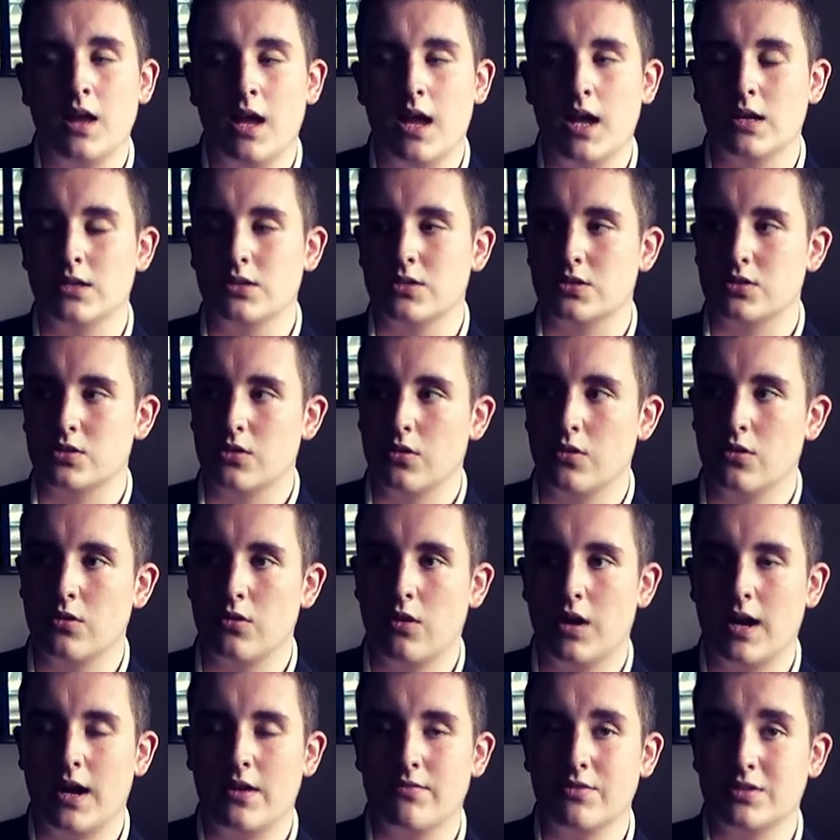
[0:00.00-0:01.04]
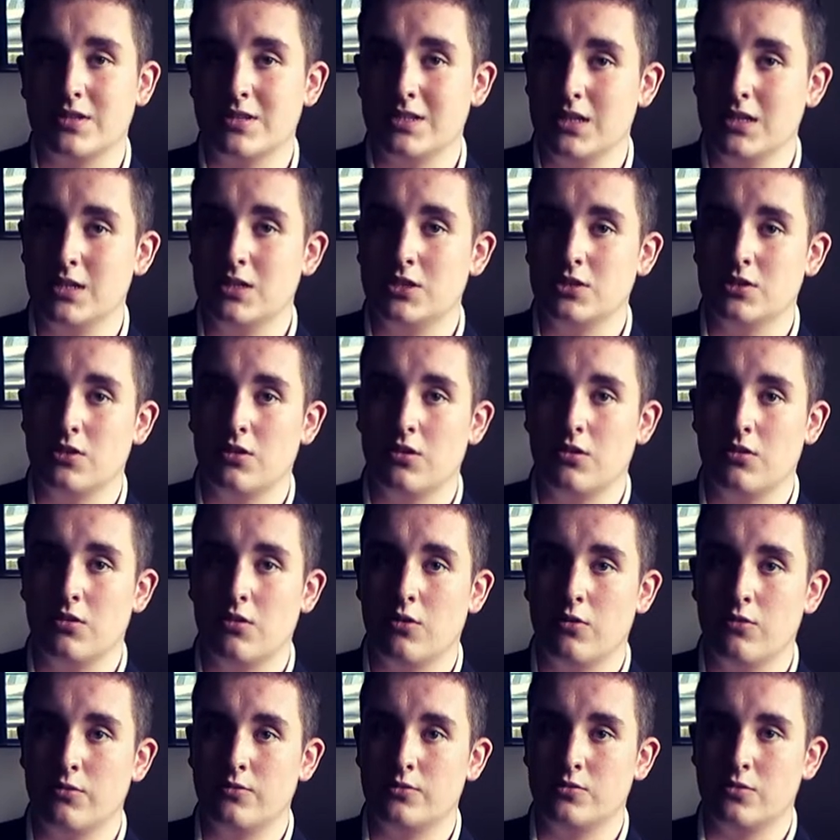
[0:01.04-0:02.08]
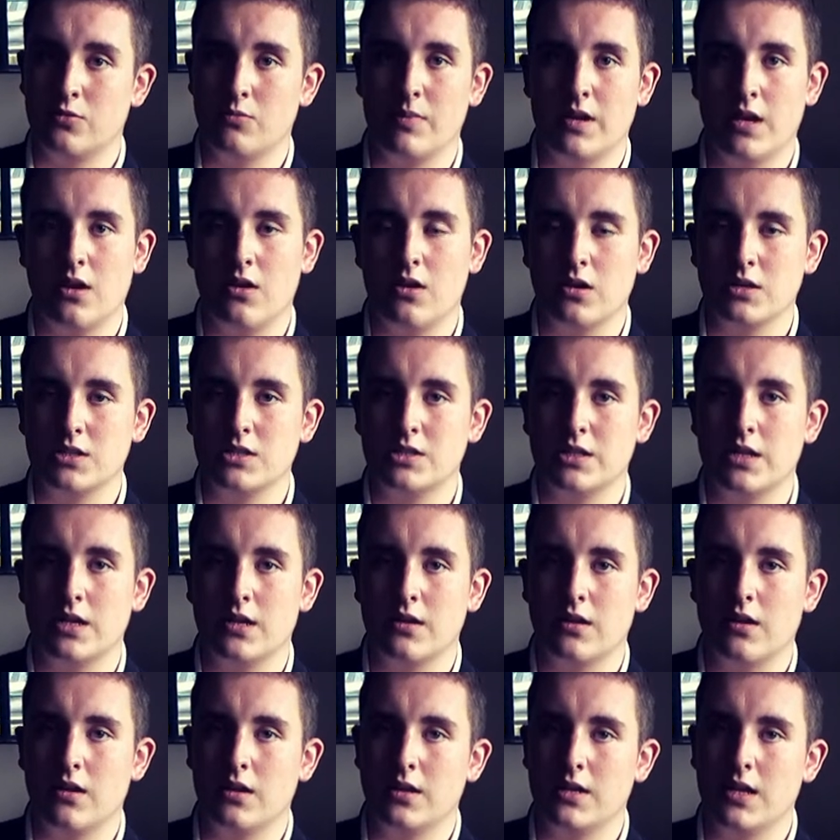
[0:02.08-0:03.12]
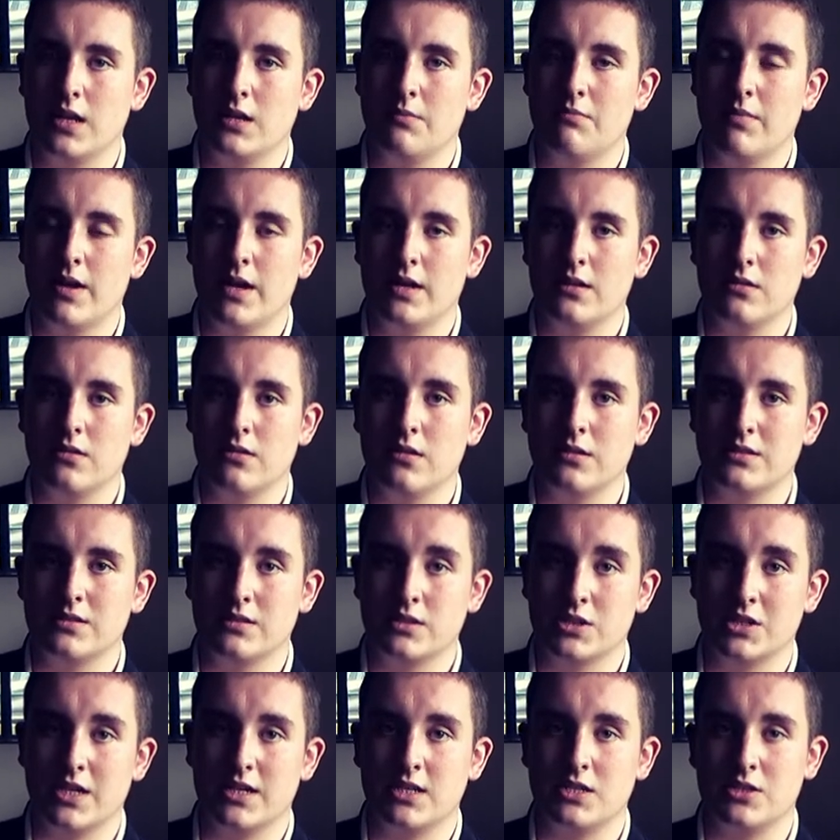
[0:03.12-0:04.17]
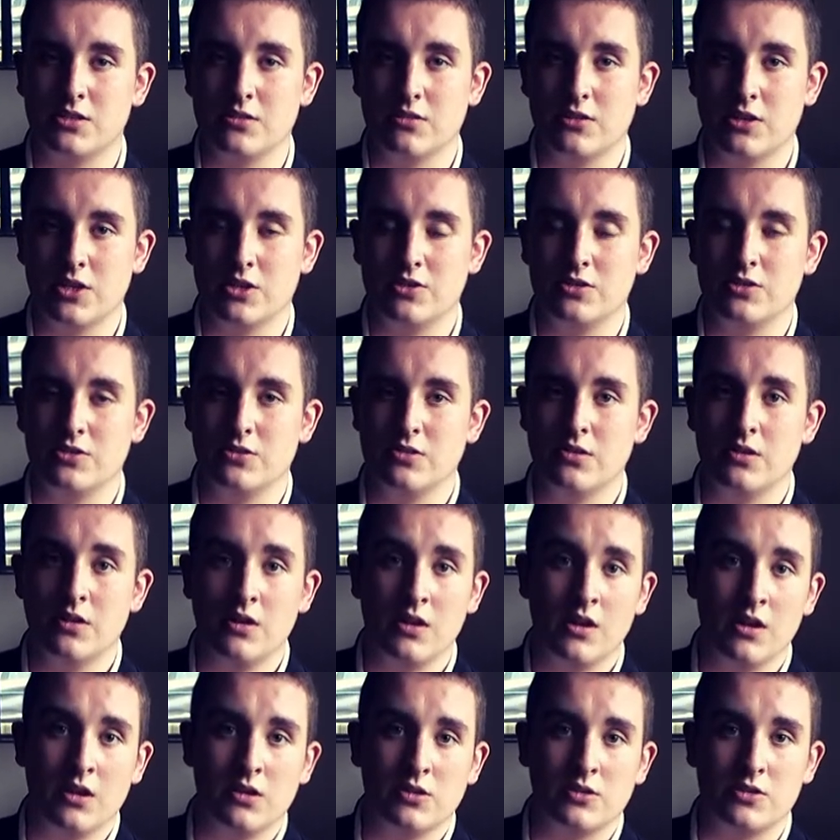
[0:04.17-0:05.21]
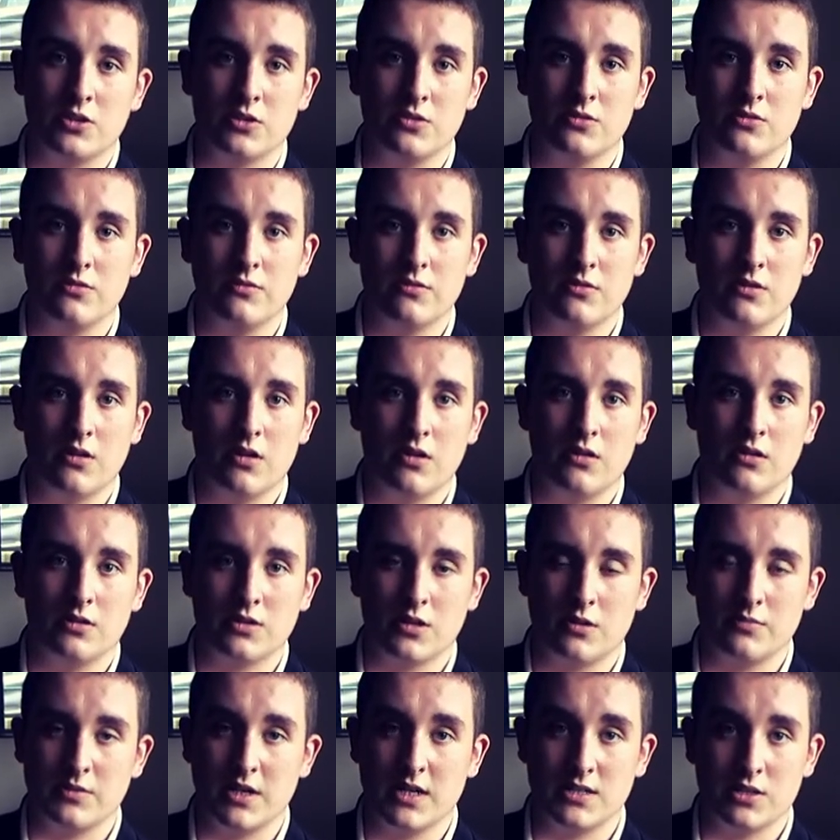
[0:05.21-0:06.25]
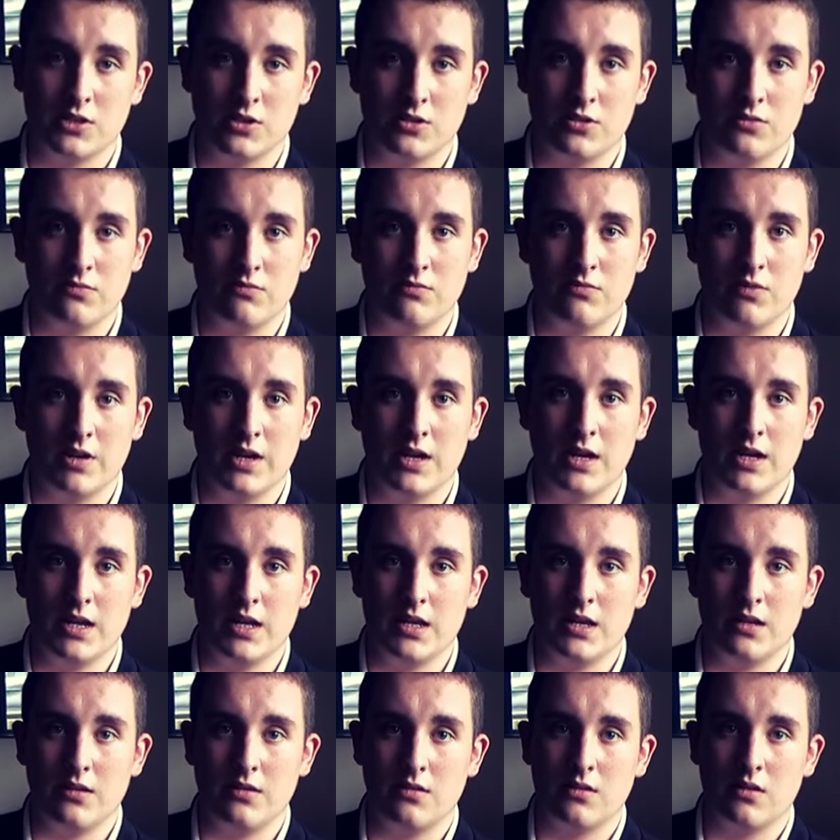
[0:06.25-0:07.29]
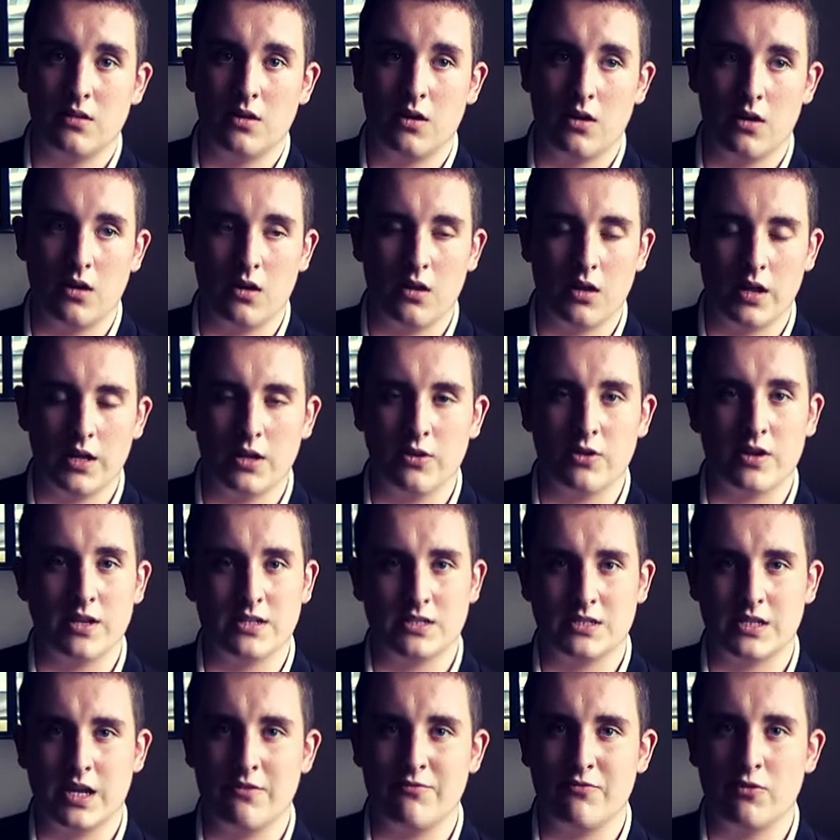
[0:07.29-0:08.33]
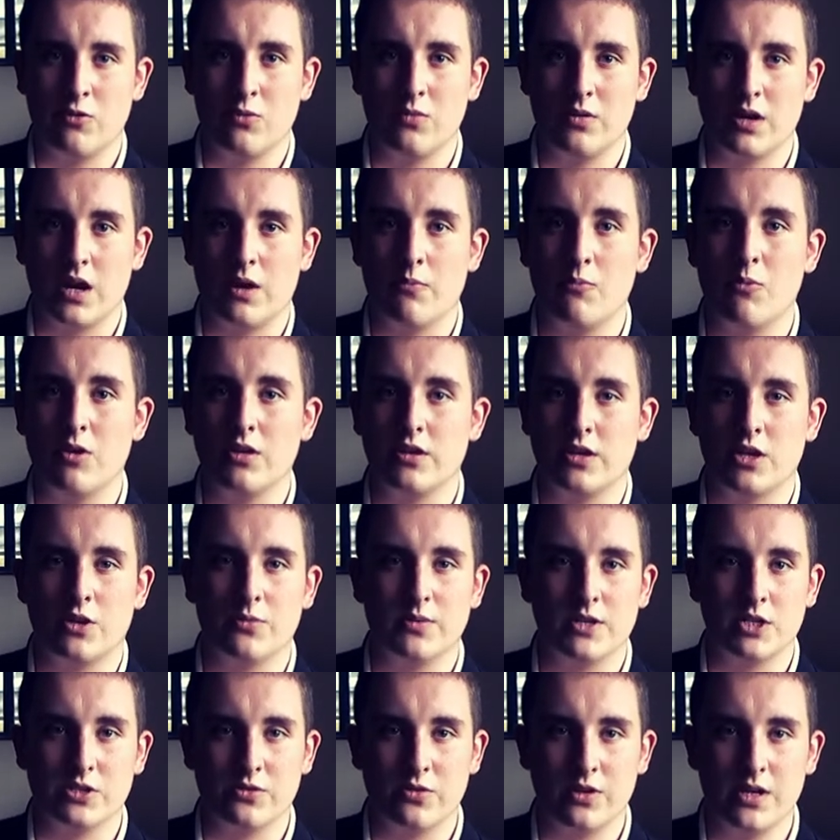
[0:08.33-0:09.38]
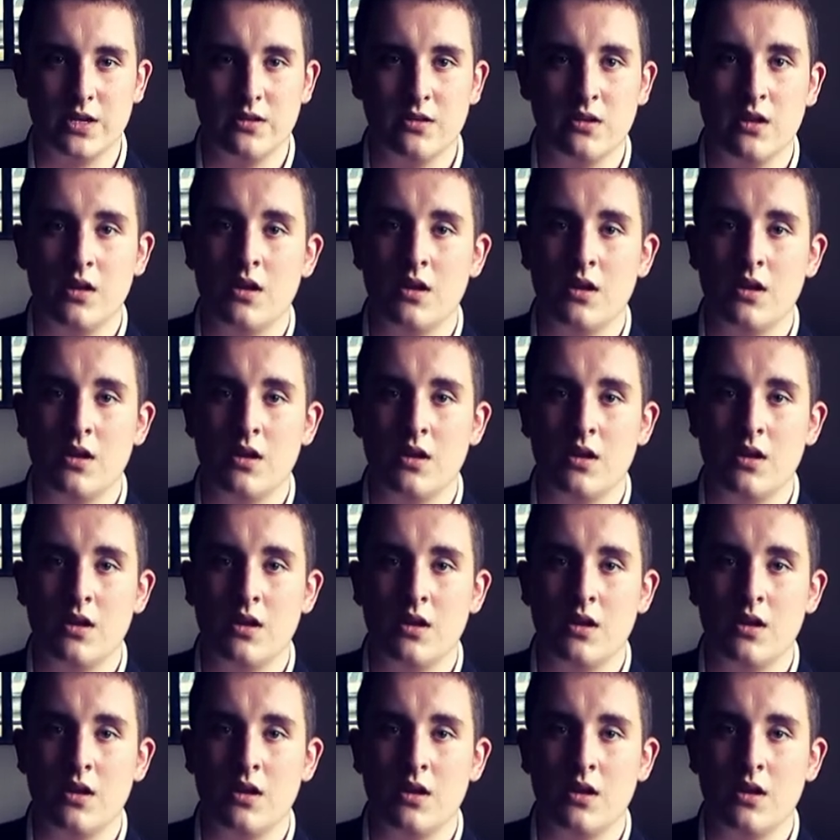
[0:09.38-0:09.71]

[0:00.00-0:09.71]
And so I have a teacher who taught me last year, and he made a suggestion that you do 2 subjects that you really are like looking to take forward and one that you enjoy.